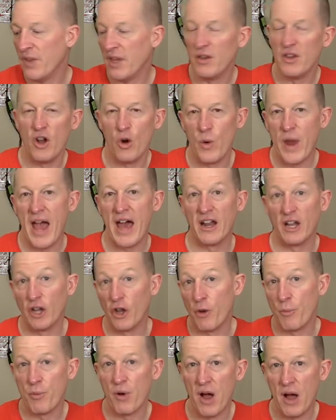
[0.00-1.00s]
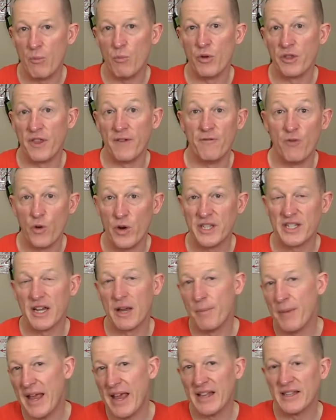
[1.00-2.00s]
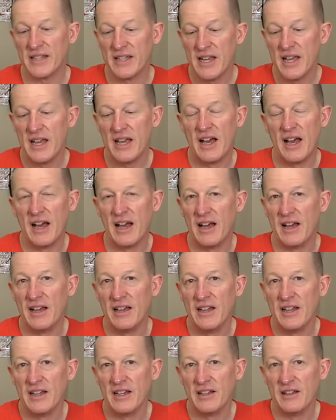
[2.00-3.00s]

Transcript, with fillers: you know, we had a little problem with the voice commands, uh,